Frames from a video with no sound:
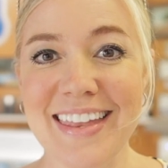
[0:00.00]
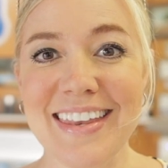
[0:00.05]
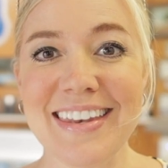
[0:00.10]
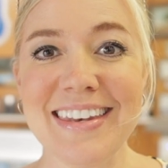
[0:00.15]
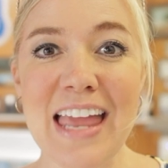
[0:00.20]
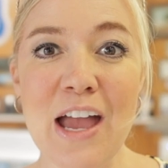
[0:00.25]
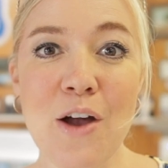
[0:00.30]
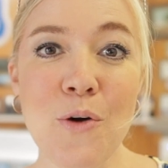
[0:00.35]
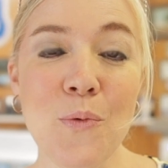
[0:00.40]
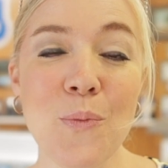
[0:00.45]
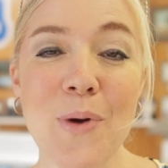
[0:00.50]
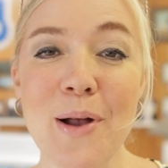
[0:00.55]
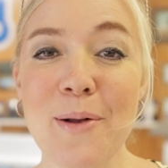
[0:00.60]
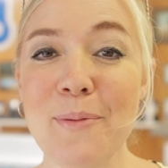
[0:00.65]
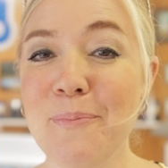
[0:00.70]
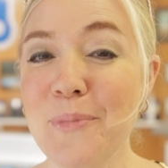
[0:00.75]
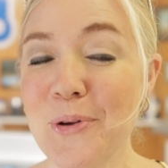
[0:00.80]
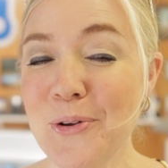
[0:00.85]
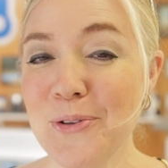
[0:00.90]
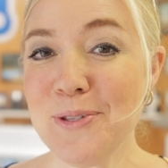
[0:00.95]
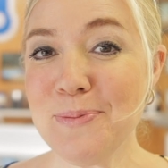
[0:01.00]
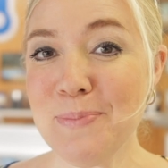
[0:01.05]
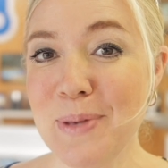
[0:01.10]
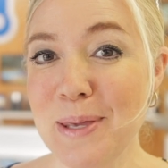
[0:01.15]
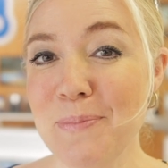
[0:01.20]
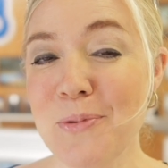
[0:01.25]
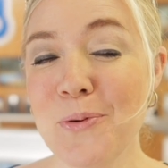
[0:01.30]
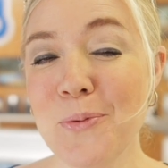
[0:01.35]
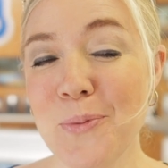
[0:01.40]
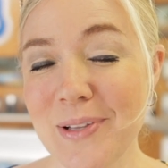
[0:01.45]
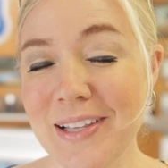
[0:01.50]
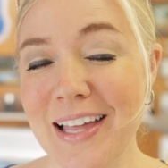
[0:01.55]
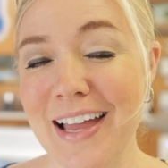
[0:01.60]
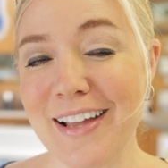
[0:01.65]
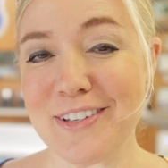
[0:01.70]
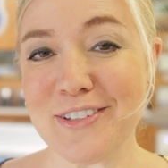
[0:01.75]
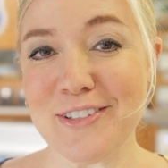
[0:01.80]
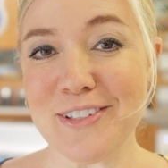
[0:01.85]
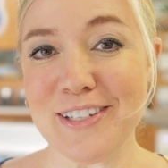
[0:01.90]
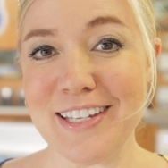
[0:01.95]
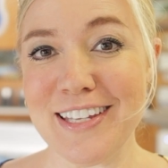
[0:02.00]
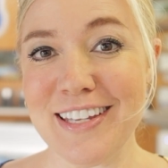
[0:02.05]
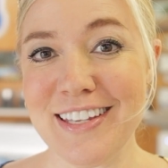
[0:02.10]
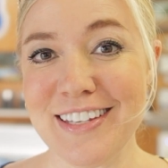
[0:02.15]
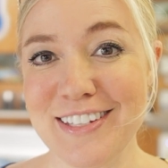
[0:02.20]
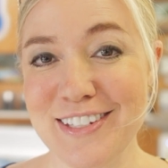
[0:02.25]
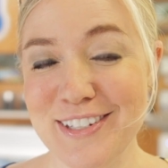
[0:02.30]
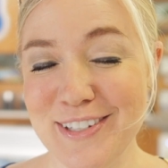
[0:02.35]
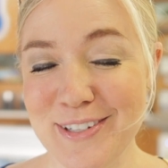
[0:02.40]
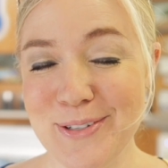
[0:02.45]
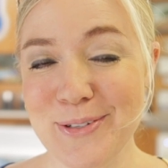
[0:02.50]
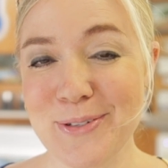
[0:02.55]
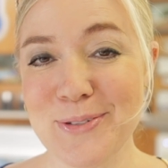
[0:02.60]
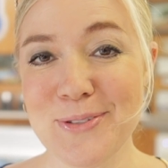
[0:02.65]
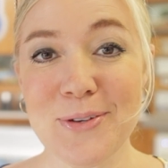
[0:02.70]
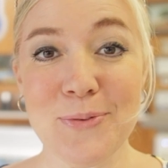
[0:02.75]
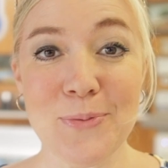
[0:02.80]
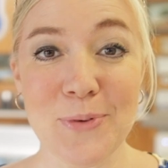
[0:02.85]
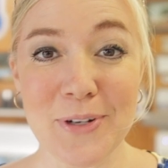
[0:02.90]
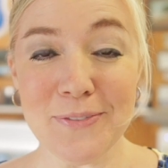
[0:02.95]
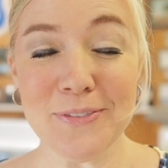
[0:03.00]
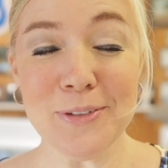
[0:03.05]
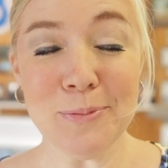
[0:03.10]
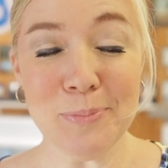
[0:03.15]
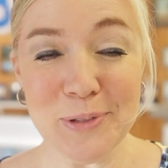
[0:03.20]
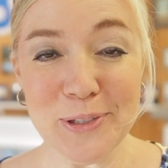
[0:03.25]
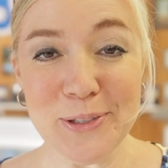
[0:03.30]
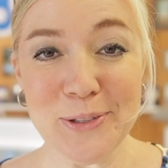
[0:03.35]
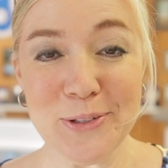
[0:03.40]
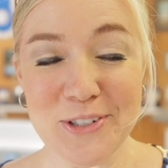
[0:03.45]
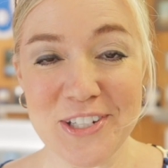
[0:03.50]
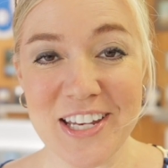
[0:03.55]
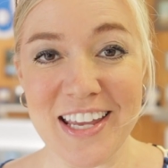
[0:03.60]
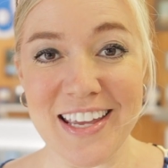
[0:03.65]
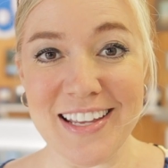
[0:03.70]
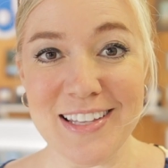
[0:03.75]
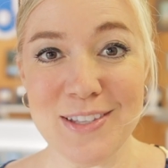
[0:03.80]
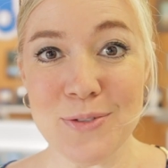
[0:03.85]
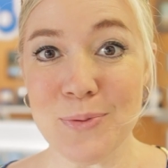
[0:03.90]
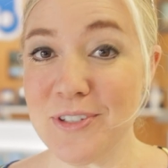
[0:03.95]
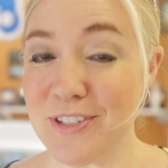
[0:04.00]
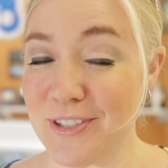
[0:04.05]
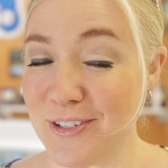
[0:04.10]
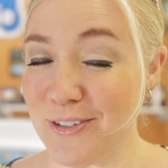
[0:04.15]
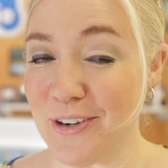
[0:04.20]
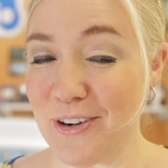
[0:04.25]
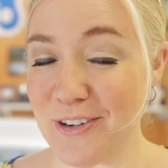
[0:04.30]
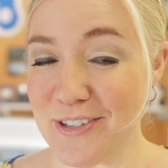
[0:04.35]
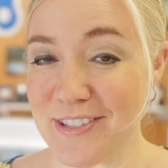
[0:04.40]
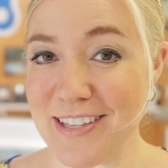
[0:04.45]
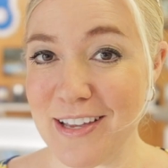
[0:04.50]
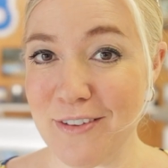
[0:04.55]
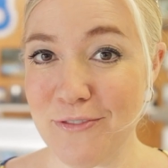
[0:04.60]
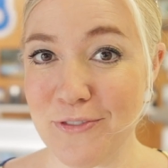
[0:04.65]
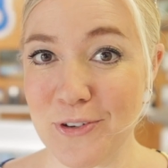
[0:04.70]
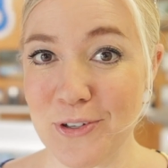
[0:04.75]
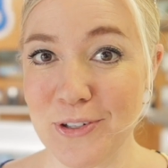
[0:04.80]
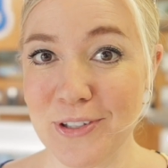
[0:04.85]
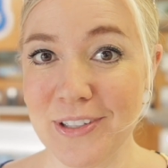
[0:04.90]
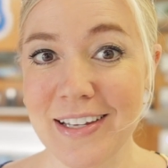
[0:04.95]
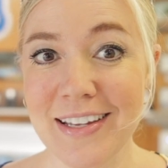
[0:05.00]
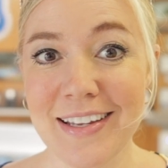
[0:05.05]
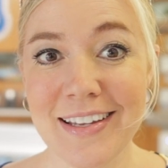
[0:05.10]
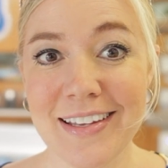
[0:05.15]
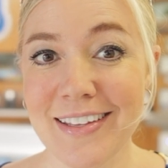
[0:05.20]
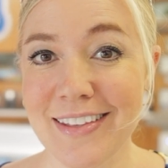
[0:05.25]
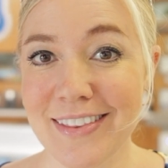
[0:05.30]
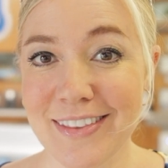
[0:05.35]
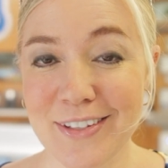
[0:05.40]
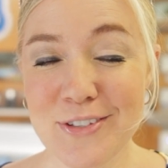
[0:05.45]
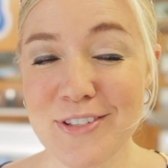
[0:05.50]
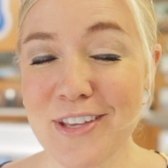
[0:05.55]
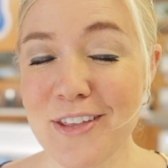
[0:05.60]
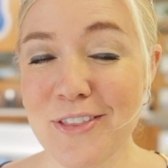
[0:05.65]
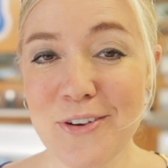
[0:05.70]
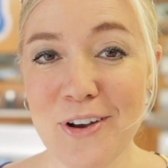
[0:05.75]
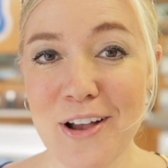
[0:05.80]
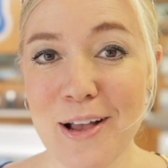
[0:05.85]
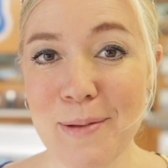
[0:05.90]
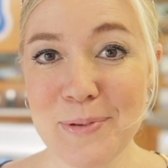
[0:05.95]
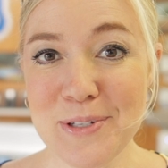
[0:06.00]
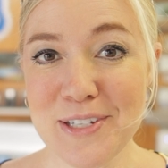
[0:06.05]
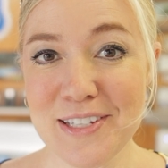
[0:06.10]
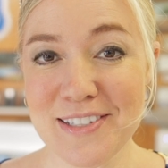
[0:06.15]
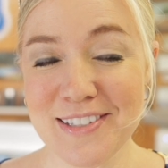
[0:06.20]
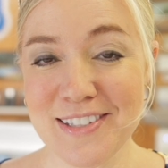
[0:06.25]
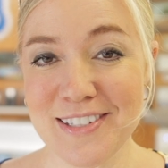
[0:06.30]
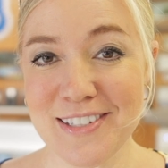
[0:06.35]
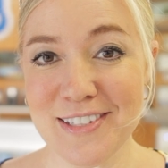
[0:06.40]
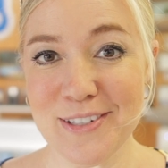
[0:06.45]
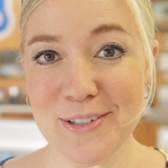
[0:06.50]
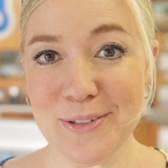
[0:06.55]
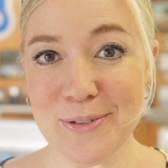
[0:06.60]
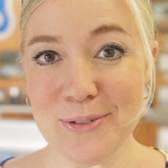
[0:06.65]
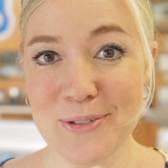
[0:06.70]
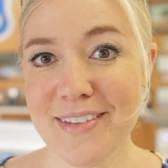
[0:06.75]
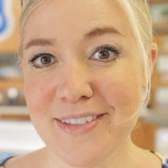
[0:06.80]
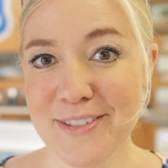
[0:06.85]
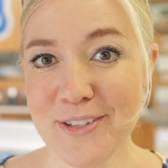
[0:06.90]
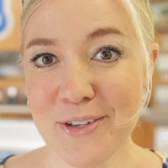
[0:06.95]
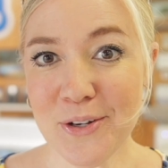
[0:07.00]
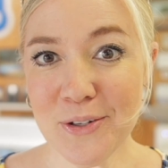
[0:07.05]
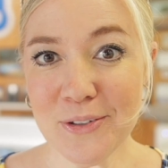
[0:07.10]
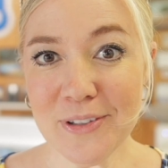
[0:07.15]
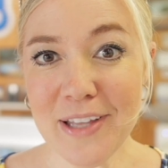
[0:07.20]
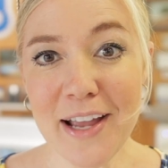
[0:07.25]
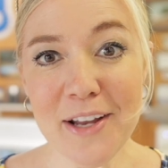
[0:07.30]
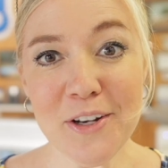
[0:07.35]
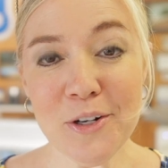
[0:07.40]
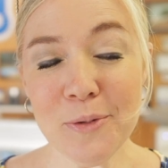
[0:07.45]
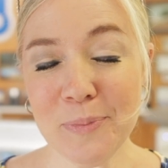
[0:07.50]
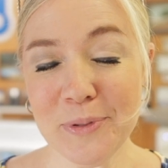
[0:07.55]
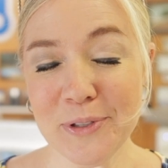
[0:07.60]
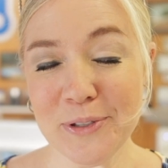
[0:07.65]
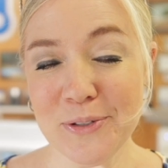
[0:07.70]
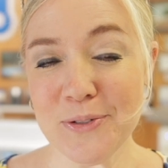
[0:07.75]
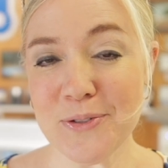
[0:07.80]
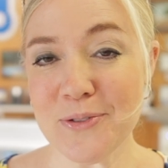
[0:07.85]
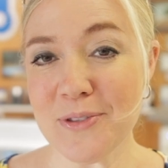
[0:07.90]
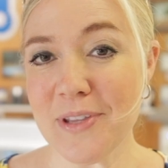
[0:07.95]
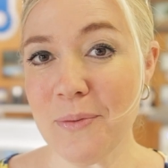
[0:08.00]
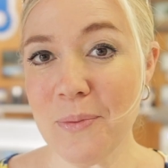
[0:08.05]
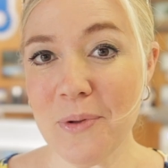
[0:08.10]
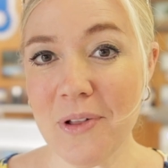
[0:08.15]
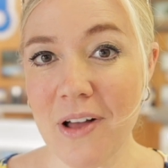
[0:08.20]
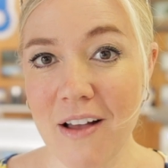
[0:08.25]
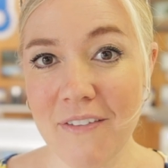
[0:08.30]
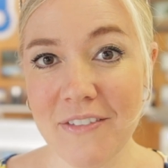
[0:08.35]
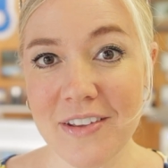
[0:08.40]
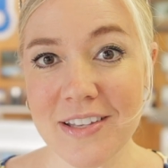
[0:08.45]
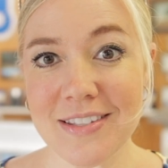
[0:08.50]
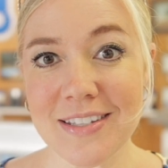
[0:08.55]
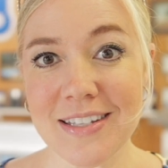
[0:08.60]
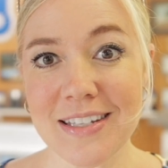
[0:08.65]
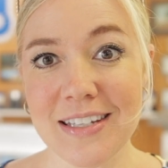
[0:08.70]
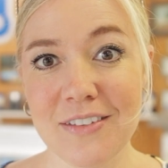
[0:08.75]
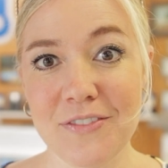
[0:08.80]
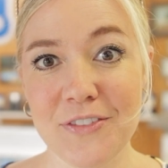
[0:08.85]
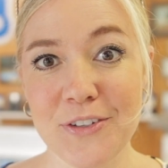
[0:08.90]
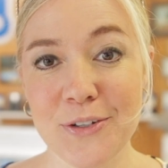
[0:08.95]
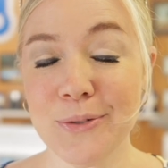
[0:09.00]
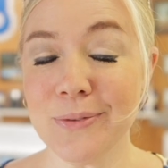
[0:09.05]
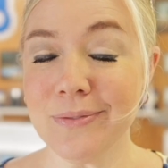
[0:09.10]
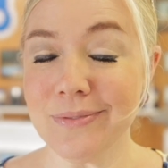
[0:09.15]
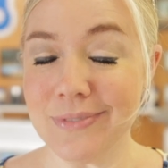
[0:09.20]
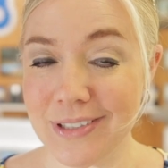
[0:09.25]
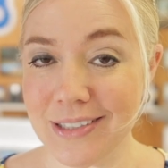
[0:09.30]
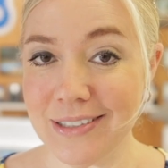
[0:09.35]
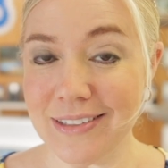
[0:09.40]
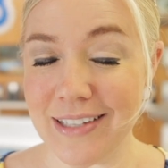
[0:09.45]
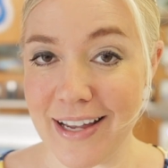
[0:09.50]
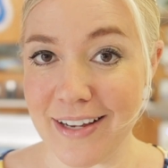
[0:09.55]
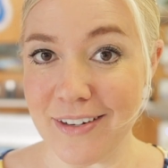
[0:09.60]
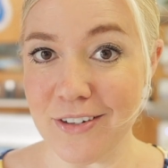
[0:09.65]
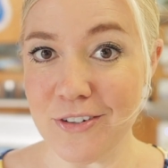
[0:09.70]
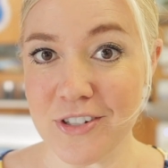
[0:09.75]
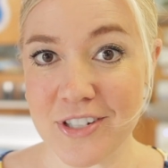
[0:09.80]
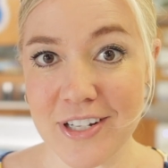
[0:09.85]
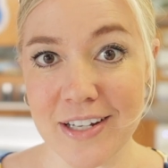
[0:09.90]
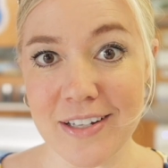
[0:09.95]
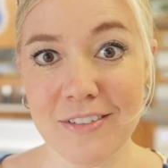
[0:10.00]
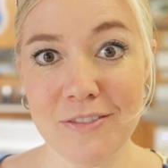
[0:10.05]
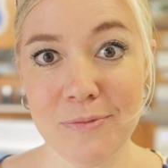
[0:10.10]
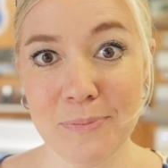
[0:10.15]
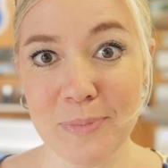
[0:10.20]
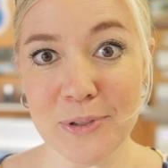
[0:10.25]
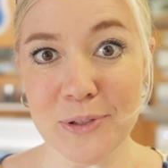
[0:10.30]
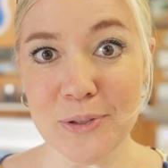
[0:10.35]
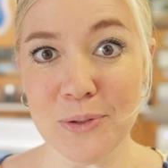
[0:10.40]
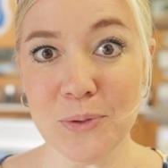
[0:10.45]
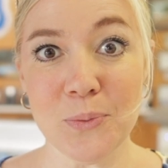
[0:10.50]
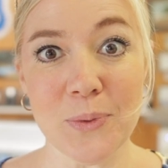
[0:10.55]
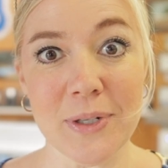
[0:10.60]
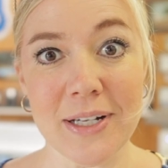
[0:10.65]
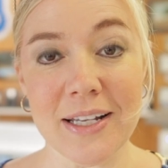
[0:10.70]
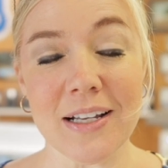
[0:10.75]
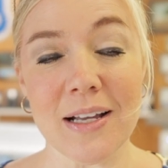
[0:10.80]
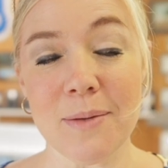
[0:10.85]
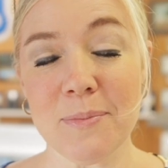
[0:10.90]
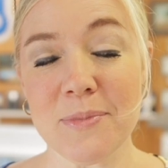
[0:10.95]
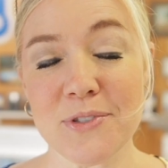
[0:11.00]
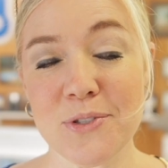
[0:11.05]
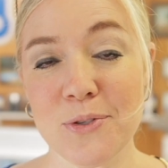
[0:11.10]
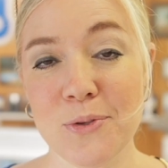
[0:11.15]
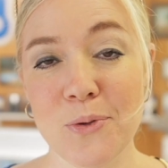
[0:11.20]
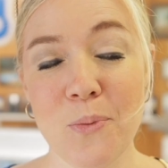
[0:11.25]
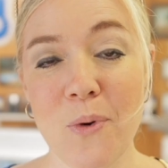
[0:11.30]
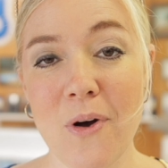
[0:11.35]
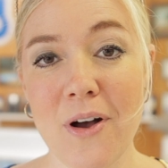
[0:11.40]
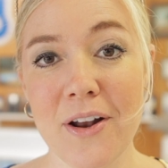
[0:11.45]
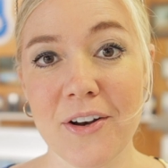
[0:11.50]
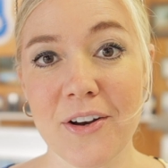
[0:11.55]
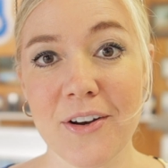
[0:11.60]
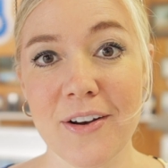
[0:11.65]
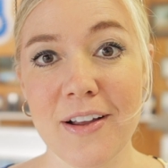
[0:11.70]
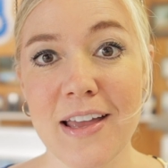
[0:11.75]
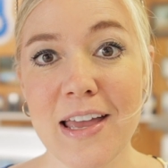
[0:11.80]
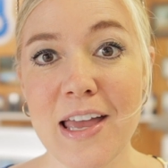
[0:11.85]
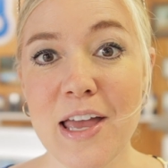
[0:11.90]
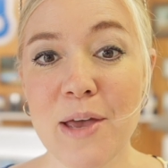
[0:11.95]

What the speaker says: Now, while most people will actually choose one of the blue shades, which there are several, there's other options too. So your lighter blues, they will obviously give you a lighter shade of blue when it comes to the water.